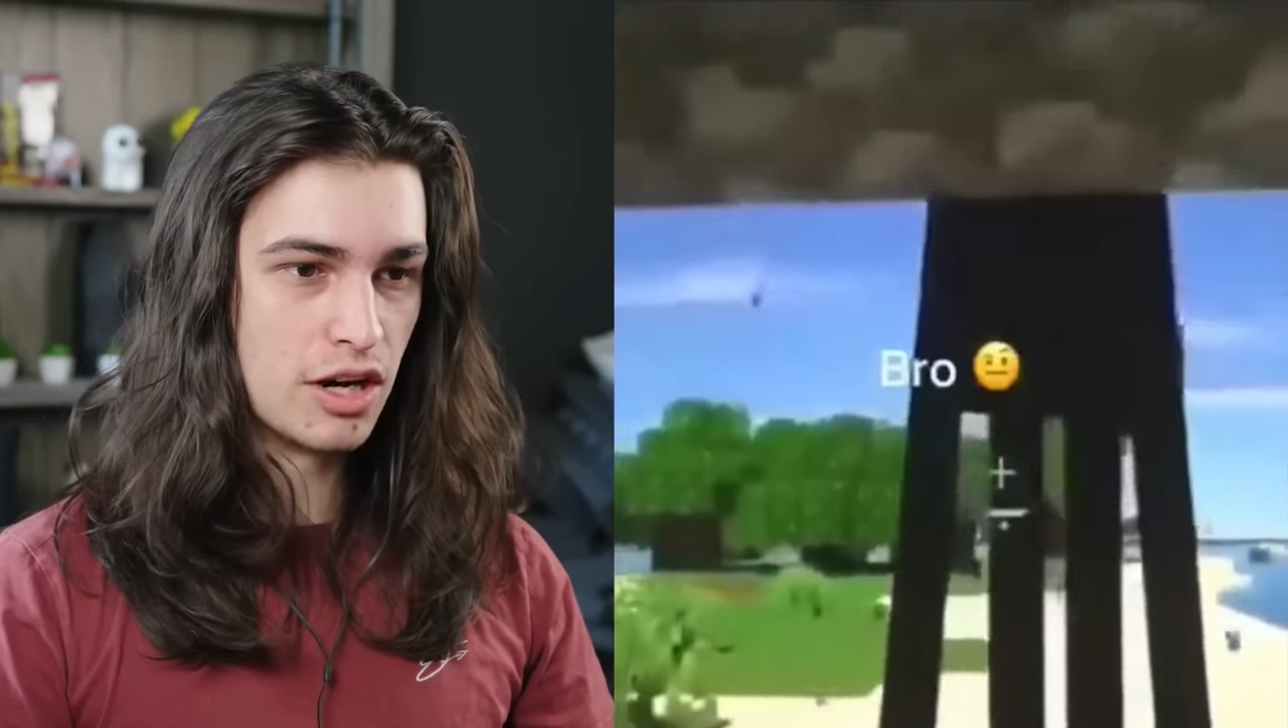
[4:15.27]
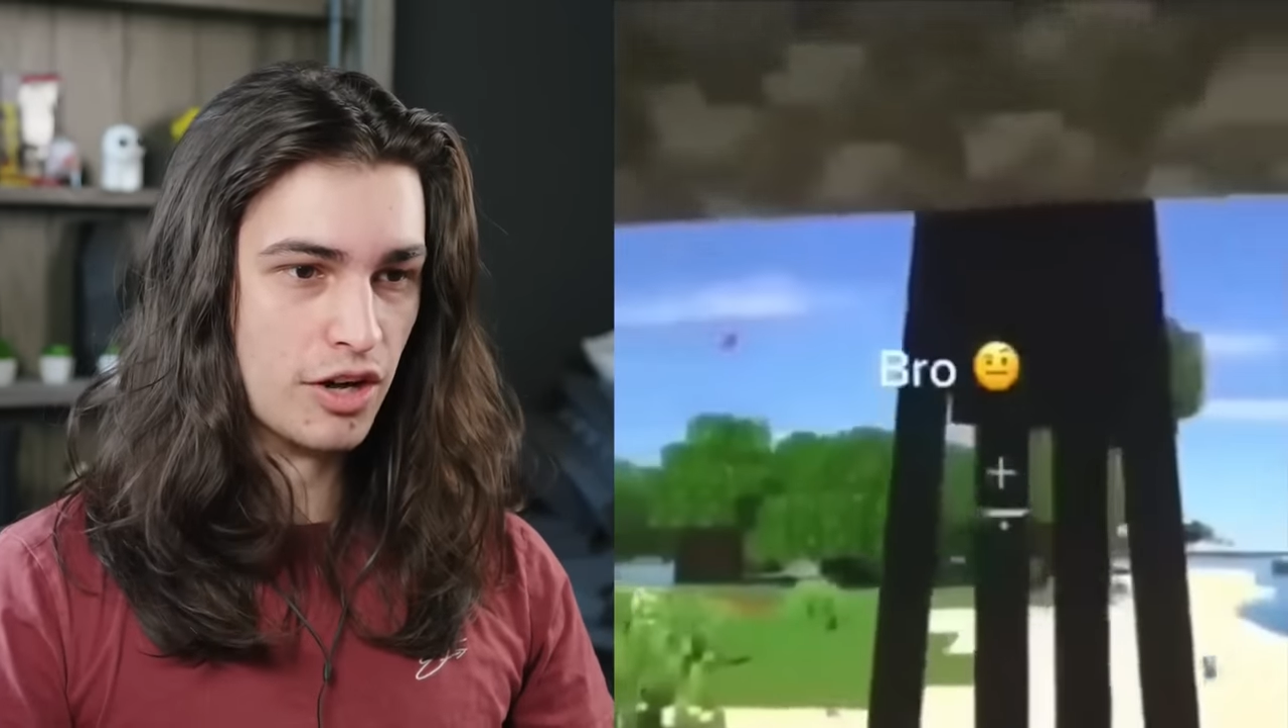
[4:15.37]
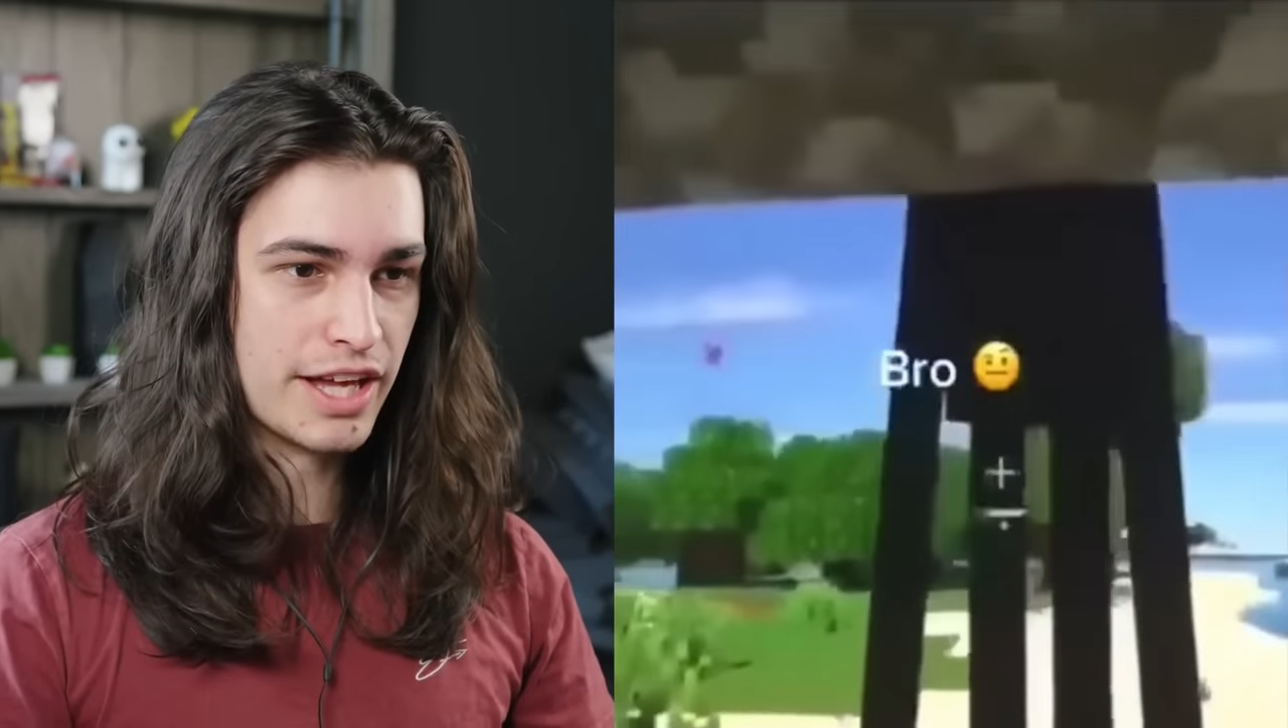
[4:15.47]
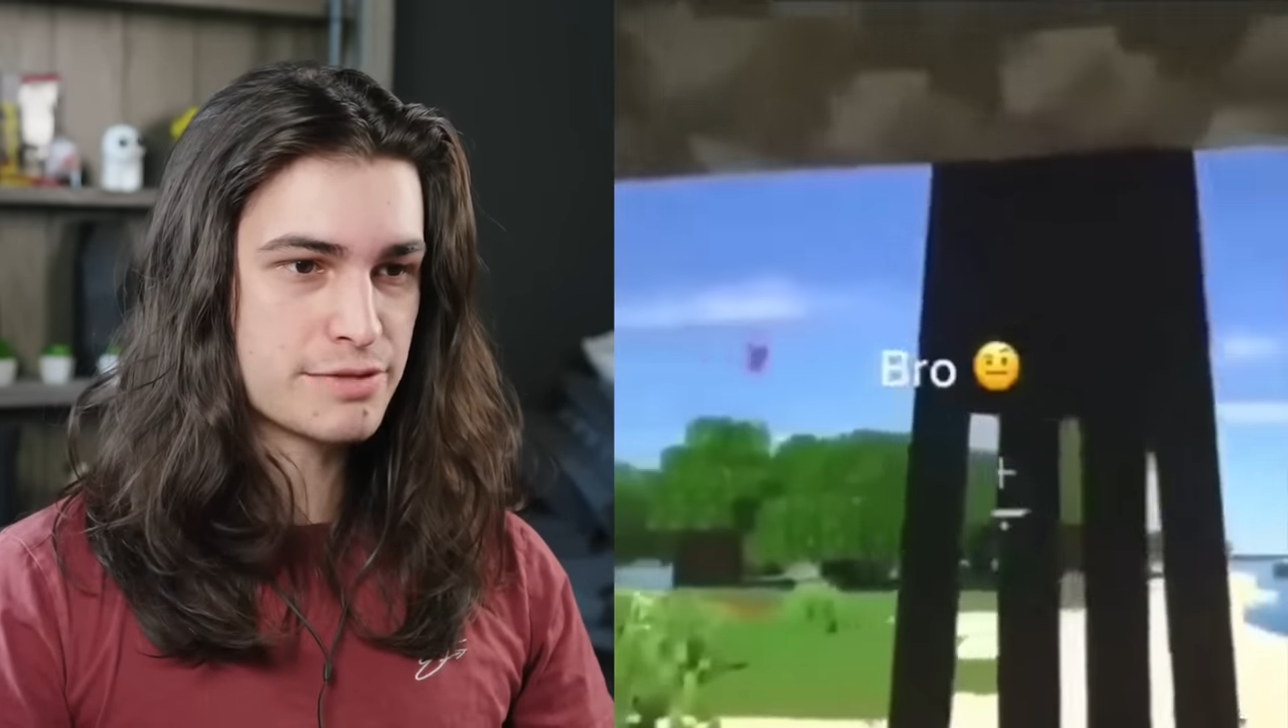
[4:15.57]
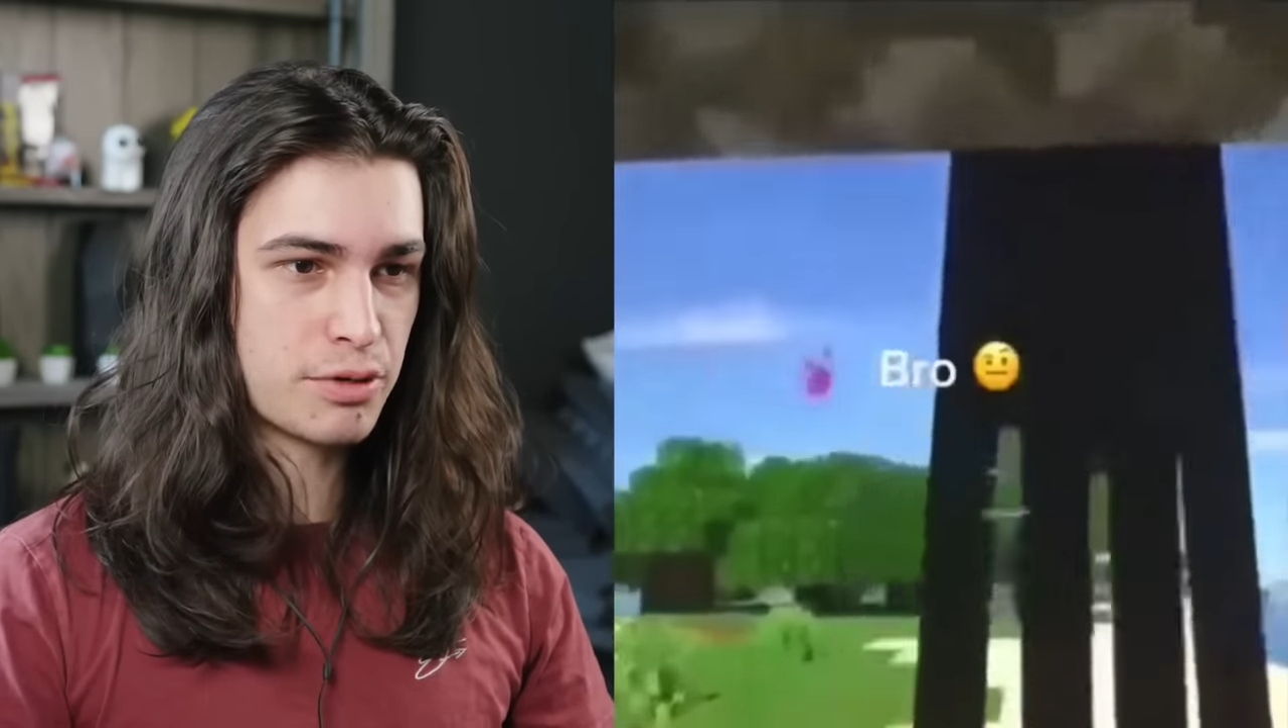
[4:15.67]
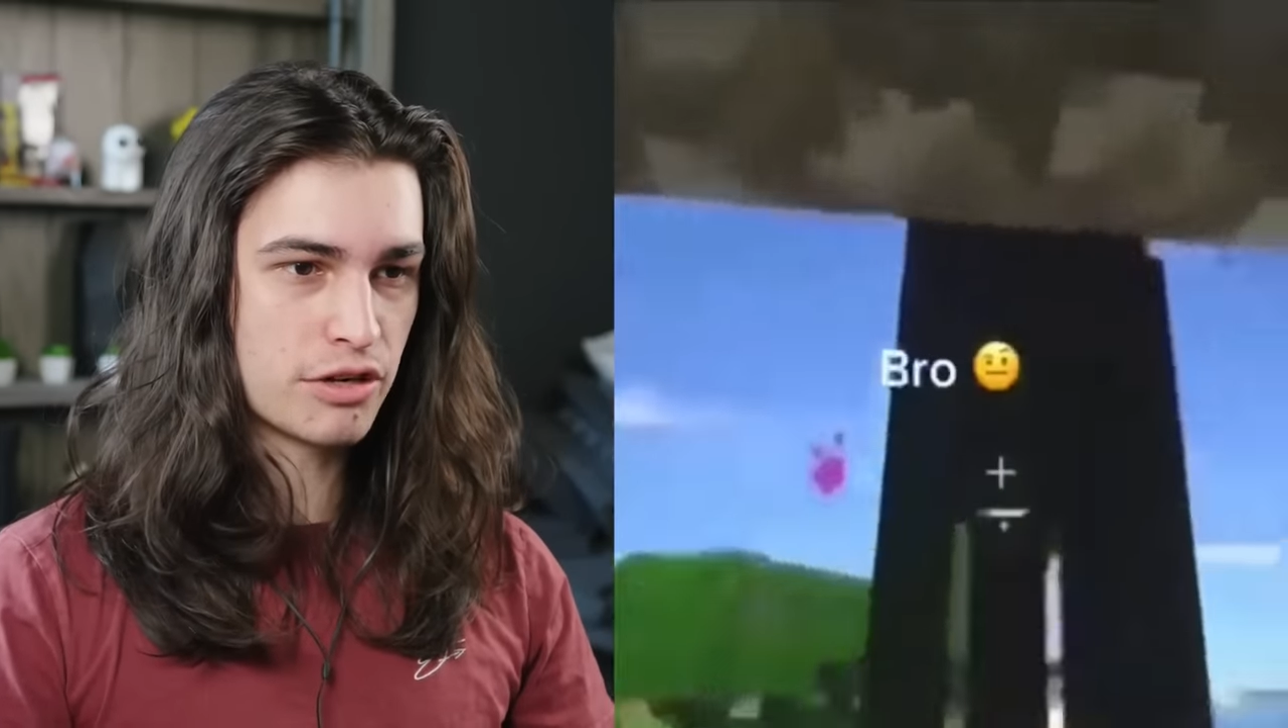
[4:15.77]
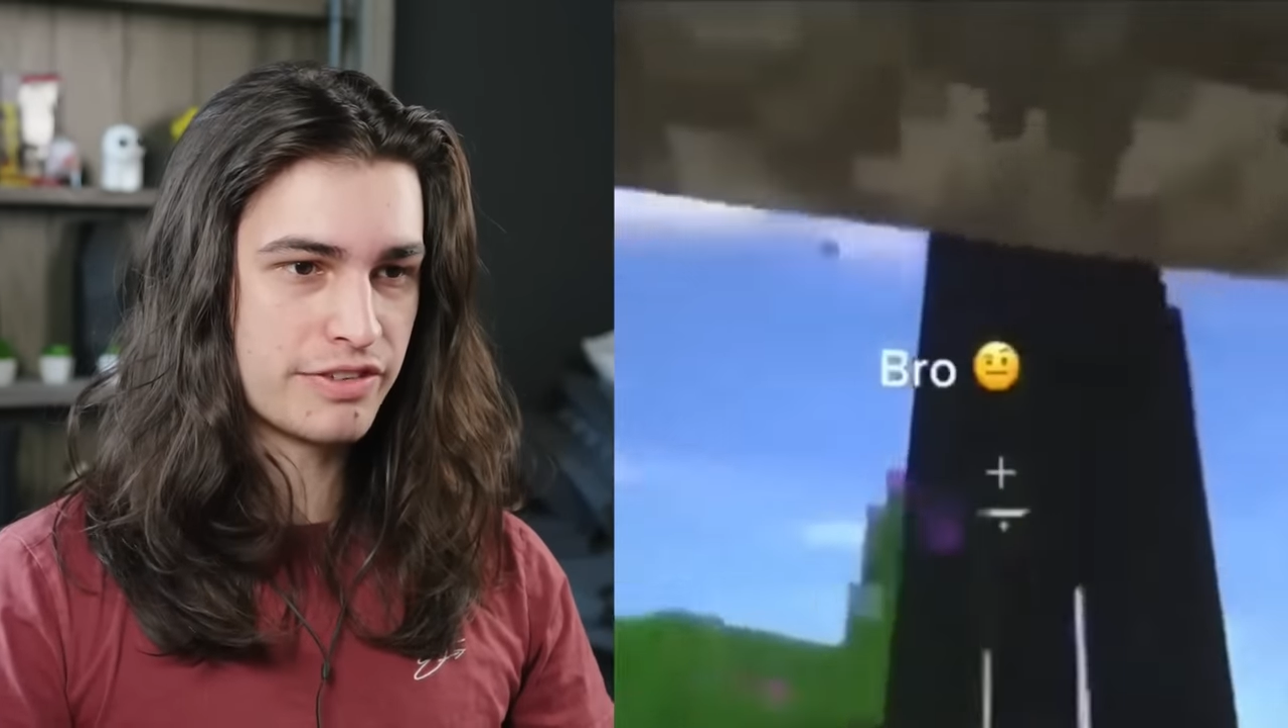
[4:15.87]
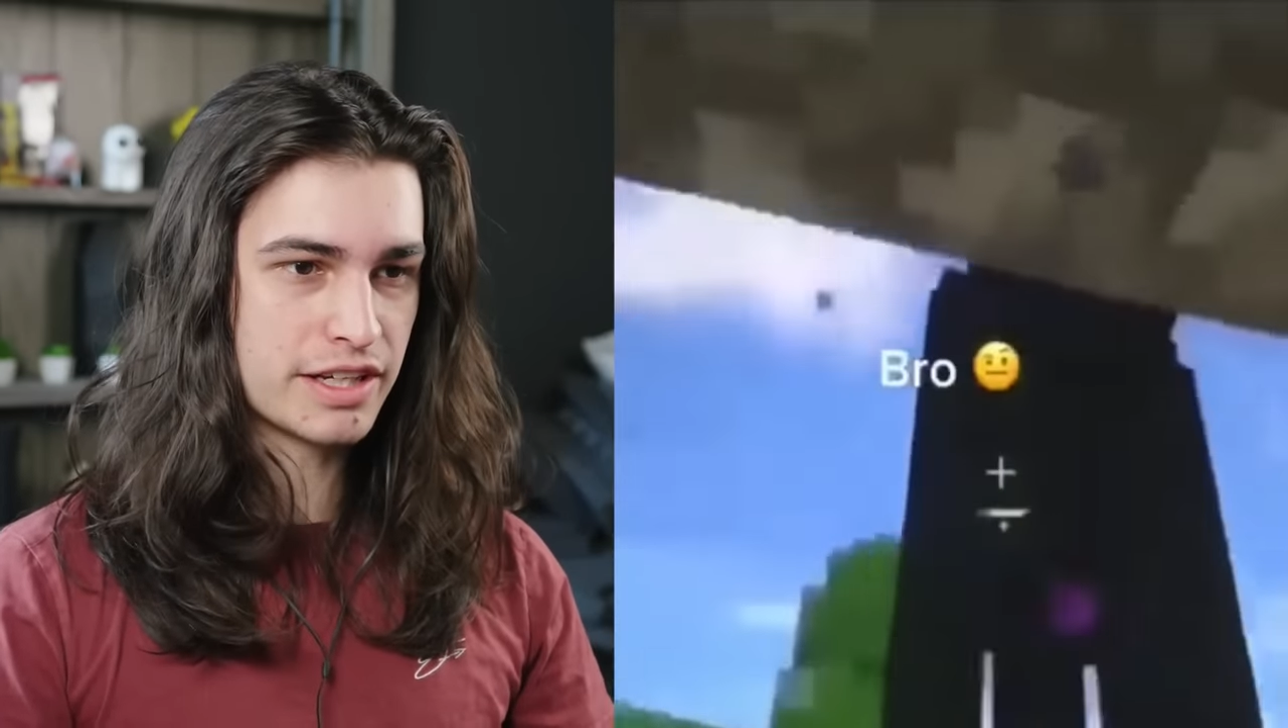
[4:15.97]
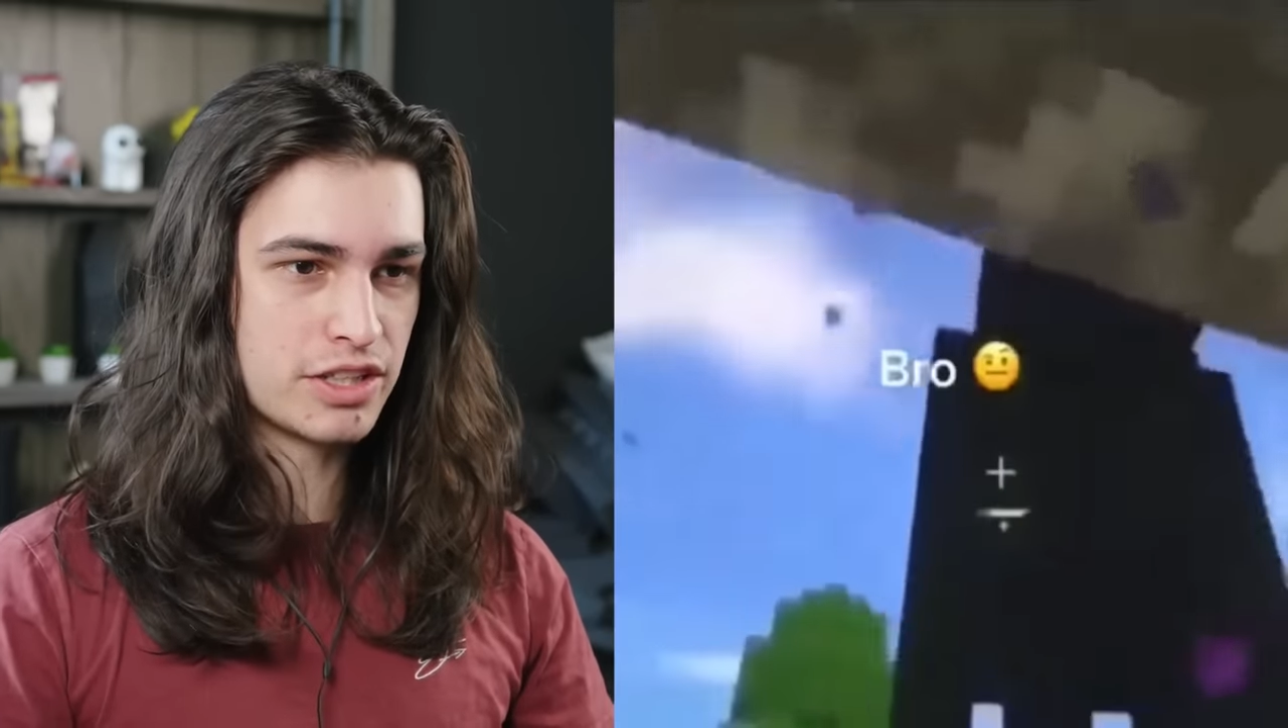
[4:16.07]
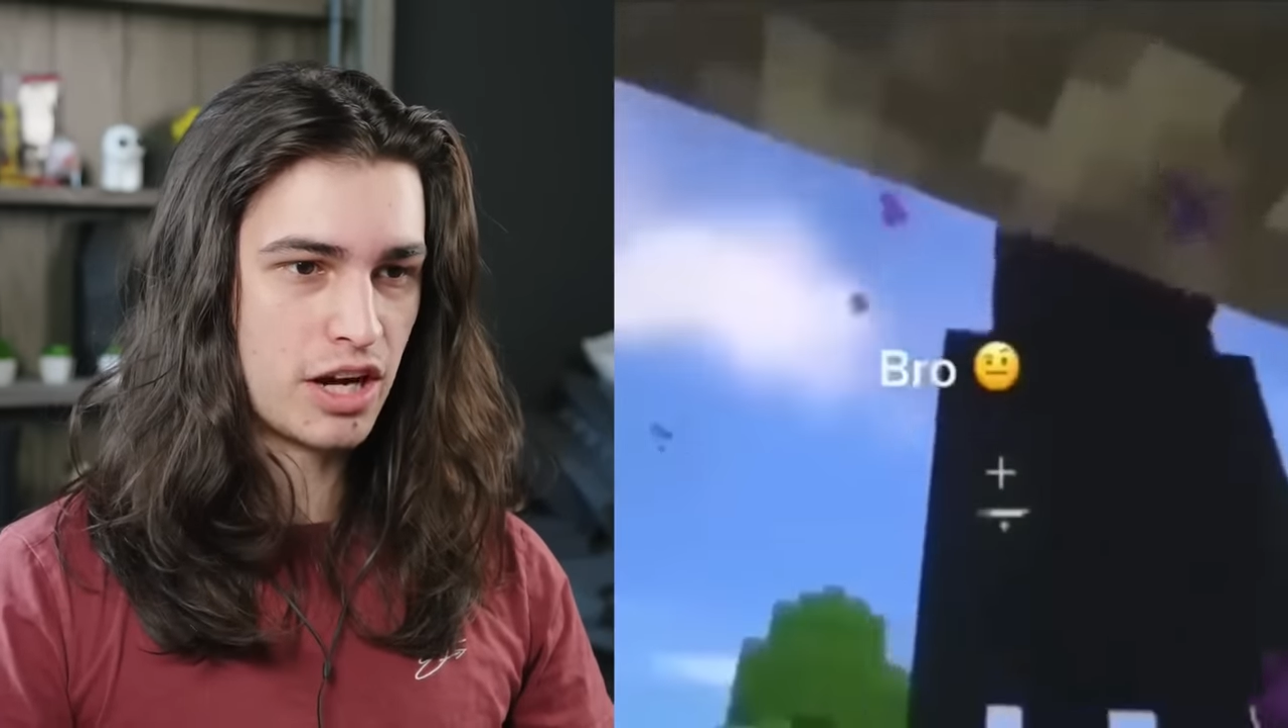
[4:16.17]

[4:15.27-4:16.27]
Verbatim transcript: like that's perfect dumb,